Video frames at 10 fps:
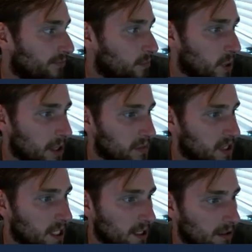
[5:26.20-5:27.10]
from what I'm
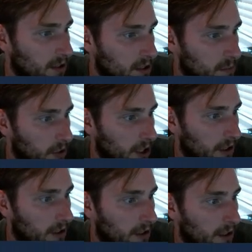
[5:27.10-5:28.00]
seeing, looks
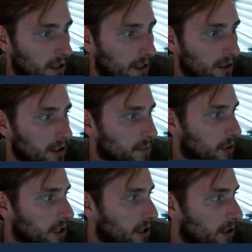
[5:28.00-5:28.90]
pretty looks
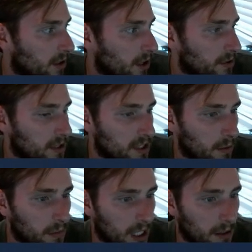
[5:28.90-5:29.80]
pretty darn close to
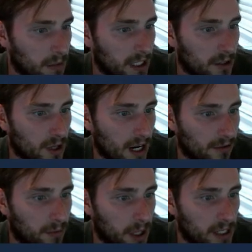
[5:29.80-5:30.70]
something that could be an
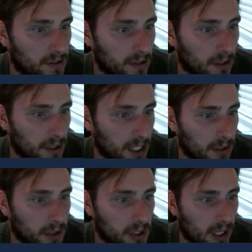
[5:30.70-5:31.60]
attractive price. So not
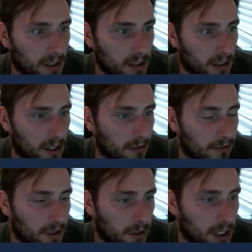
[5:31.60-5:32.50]
too much longer till I
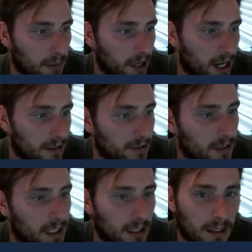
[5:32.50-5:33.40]
hopefully do a deeper dive.
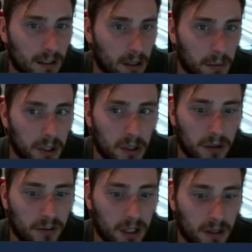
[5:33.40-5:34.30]
Hope you
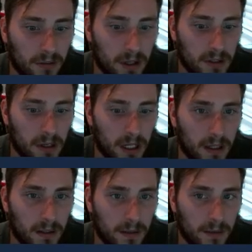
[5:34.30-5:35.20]
enjoy the video and have a great day.